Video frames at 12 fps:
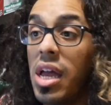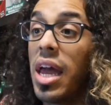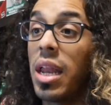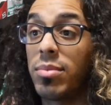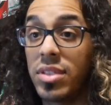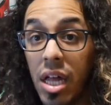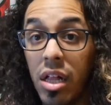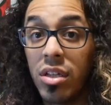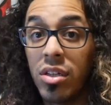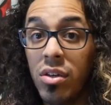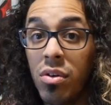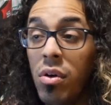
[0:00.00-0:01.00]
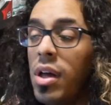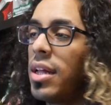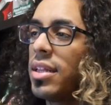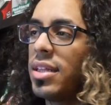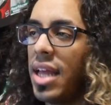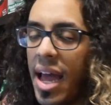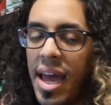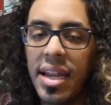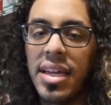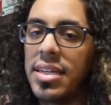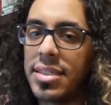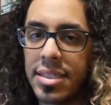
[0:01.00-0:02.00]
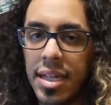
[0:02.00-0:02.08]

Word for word: And I'm telling you, that is